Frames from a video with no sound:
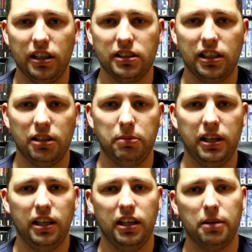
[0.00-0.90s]
is going to
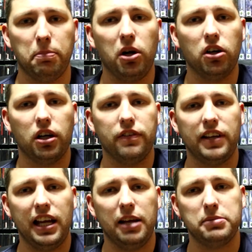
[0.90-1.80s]
be the bulk of
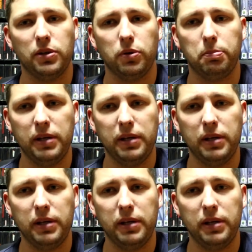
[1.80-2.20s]
the games that will